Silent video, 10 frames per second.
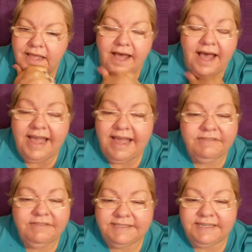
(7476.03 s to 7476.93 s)
I
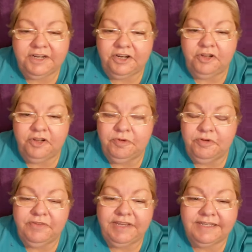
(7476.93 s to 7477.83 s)
haven't seen a new
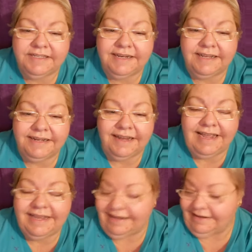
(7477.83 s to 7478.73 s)
movie in, in
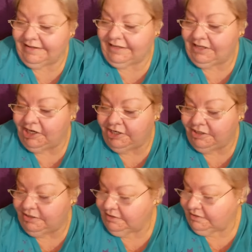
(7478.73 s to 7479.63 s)
like
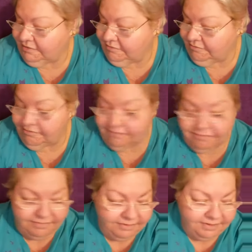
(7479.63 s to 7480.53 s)
years.
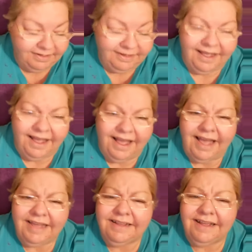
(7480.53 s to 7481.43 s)

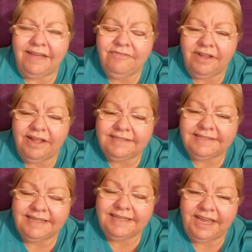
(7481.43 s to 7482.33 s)
I, I've lost
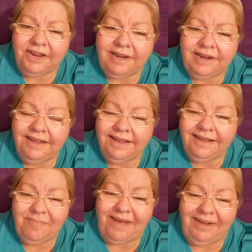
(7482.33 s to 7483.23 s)
the caring
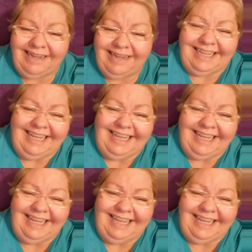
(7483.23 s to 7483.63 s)
about it.